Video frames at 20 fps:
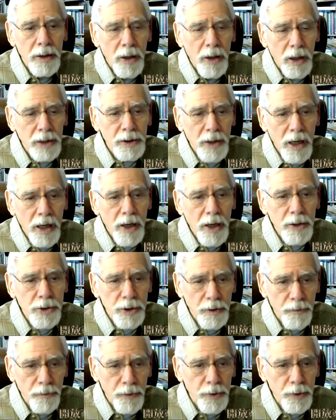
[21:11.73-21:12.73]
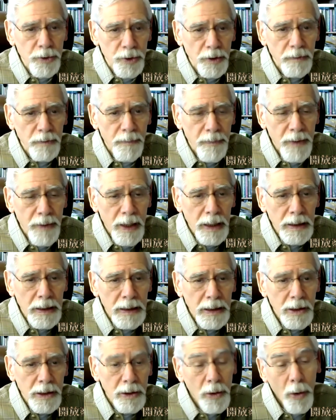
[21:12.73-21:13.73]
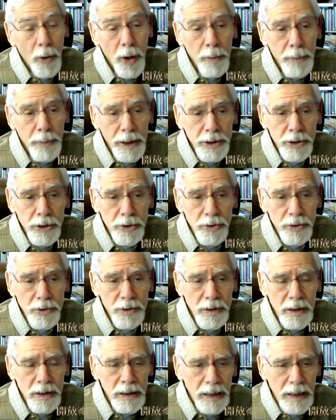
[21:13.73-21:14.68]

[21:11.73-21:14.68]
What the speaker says: on cars in the future or buses.